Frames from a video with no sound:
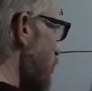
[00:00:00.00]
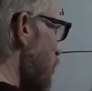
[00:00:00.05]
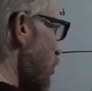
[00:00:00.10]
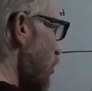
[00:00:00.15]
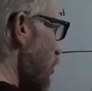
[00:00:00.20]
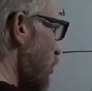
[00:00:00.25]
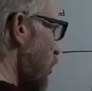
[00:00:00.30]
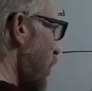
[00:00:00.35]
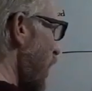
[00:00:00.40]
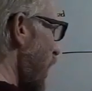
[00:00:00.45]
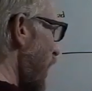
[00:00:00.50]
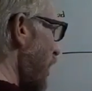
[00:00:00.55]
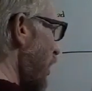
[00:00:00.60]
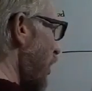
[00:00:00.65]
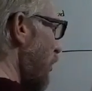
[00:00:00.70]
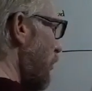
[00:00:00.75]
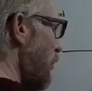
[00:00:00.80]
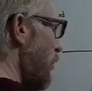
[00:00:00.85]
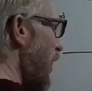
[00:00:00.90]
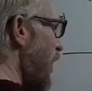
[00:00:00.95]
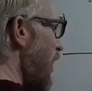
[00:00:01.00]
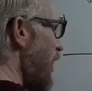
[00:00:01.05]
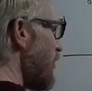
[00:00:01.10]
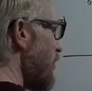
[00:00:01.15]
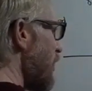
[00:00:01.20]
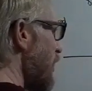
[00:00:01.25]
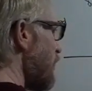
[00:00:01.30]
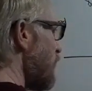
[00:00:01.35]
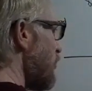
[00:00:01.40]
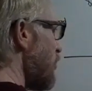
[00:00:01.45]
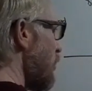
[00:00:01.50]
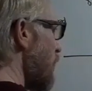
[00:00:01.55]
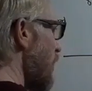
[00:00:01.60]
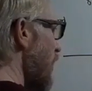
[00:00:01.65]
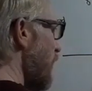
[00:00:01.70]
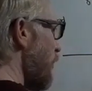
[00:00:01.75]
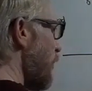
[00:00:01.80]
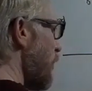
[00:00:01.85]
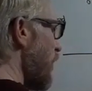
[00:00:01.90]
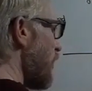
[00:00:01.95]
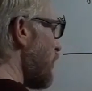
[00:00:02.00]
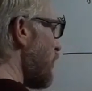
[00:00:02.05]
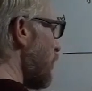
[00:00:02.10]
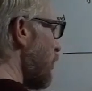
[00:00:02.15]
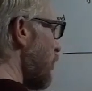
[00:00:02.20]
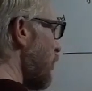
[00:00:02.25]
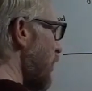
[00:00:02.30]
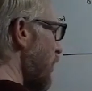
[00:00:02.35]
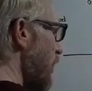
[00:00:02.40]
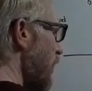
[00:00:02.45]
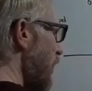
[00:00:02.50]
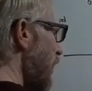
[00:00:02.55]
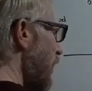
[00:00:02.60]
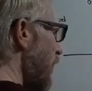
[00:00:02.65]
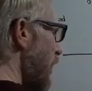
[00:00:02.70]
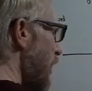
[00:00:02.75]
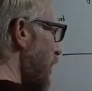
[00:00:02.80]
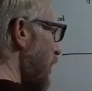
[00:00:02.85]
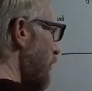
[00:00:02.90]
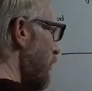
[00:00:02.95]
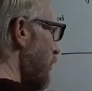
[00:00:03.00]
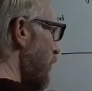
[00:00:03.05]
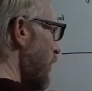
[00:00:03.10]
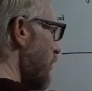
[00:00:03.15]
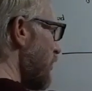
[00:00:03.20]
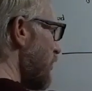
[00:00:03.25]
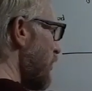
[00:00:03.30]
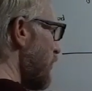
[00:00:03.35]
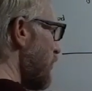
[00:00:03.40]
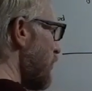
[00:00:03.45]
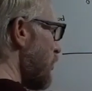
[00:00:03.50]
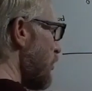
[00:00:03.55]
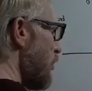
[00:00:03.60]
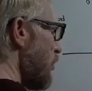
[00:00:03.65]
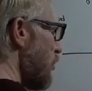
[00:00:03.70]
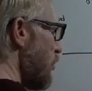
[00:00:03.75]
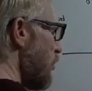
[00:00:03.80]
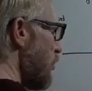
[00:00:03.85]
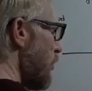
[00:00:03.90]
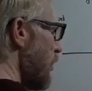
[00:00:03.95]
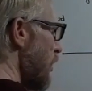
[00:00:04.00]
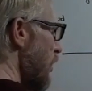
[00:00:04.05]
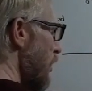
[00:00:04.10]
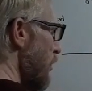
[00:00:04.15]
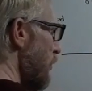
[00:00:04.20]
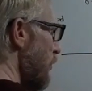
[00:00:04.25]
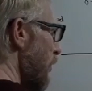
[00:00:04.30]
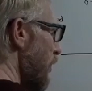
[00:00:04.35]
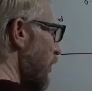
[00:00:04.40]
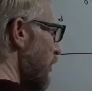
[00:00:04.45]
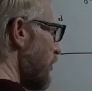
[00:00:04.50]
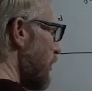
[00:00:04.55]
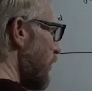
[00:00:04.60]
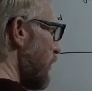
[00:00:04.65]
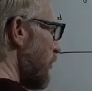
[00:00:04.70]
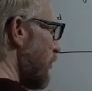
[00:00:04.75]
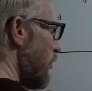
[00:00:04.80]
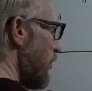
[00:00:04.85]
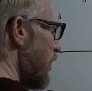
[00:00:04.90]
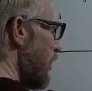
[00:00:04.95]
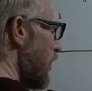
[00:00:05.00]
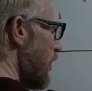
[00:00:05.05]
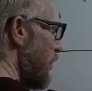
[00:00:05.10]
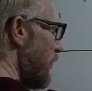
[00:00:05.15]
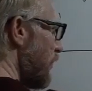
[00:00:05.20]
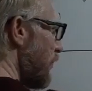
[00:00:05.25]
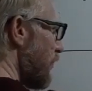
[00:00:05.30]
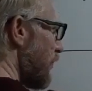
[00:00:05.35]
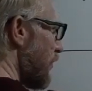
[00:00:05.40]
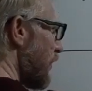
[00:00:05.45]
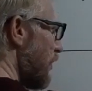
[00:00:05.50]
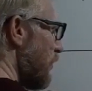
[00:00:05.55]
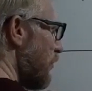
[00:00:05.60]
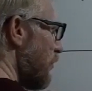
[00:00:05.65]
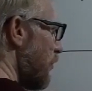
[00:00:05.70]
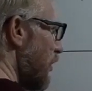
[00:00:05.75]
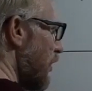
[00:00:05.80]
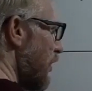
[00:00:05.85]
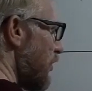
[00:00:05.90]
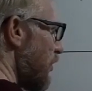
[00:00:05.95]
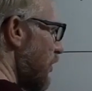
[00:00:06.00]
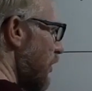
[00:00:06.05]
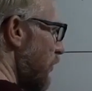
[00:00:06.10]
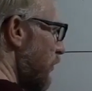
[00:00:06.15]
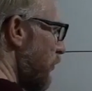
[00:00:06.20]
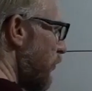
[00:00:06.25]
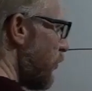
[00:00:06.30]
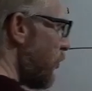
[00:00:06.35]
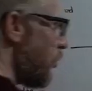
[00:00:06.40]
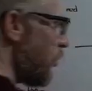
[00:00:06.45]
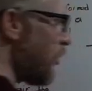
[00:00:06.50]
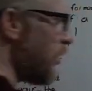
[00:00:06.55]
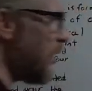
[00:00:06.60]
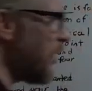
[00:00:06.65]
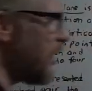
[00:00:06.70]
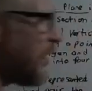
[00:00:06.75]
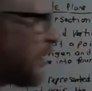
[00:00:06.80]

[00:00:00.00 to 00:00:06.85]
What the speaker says: to the right are positive. So we have positive 1, positive 2, positive 3, positive 4,